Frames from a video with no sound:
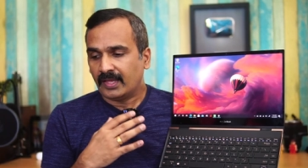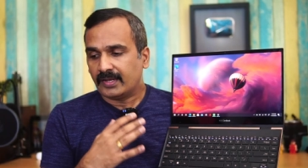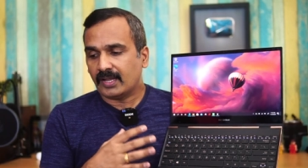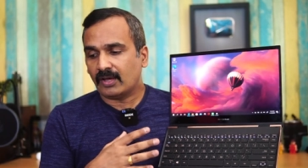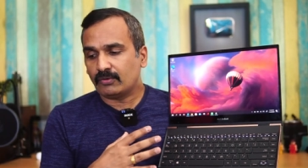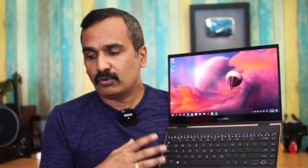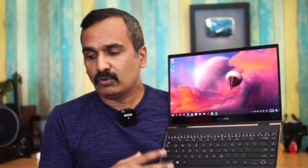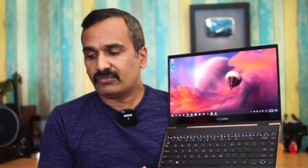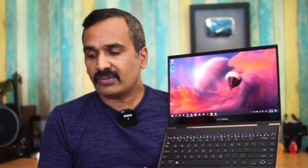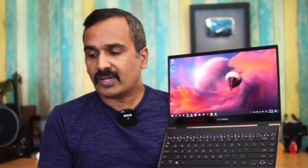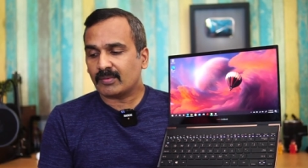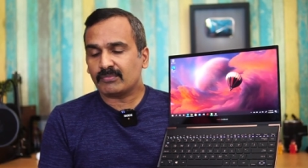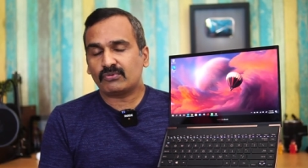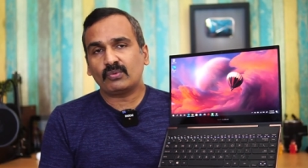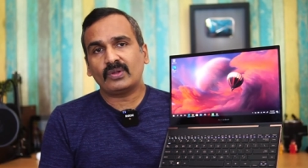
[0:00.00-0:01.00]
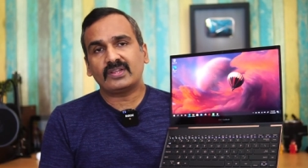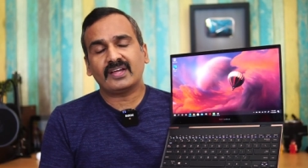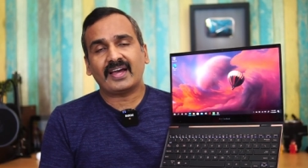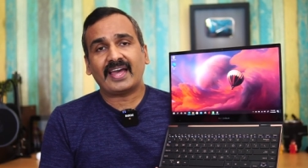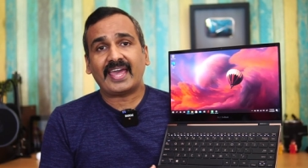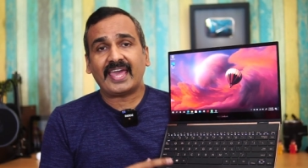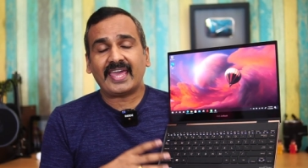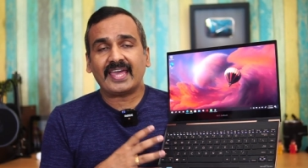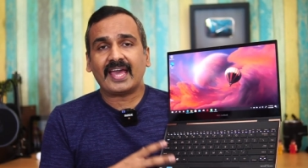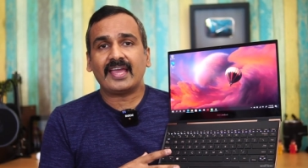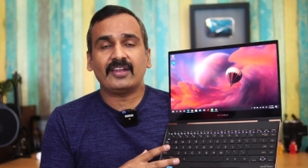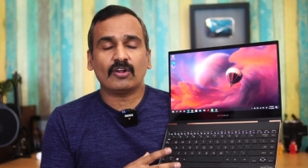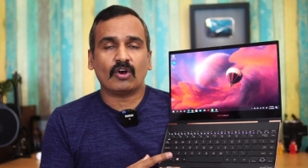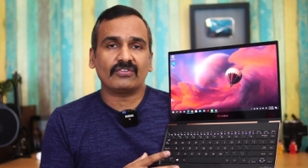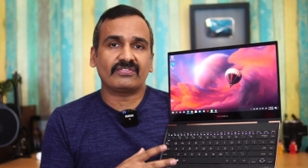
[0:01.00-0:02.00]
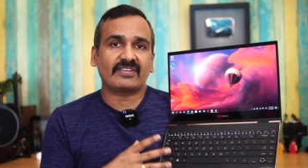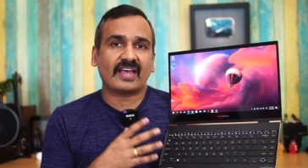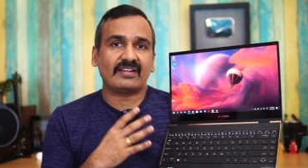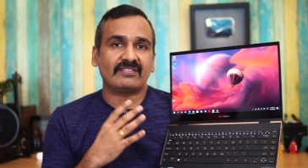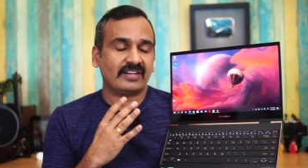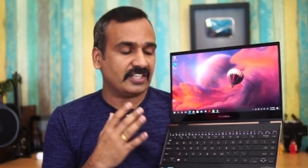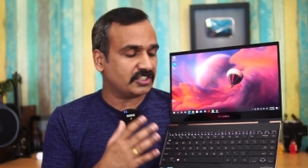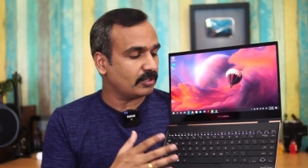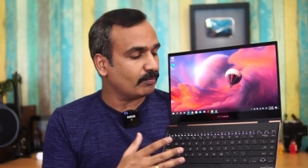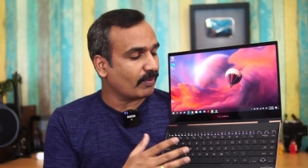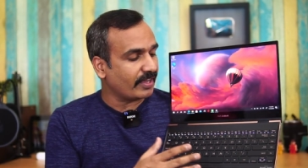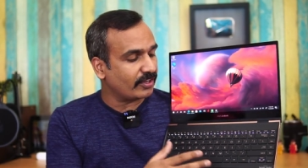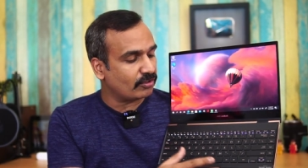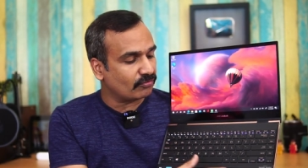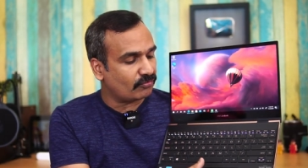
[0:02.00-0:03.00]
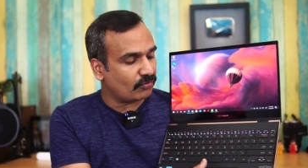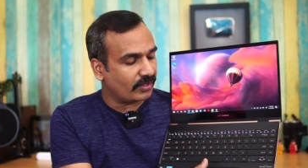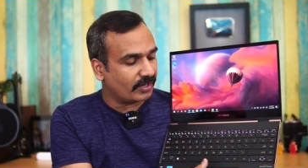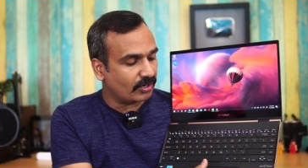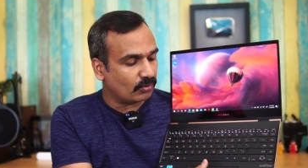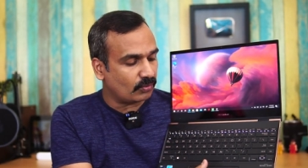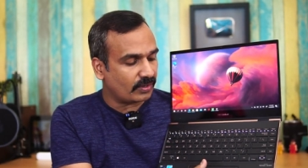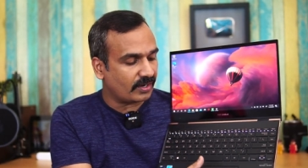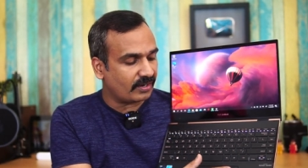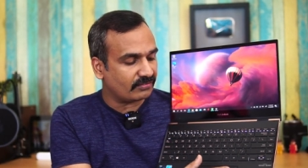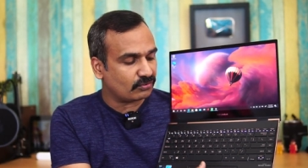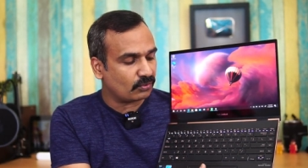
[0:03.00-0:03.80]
Now it also comes with AI noise cancellation microphone included.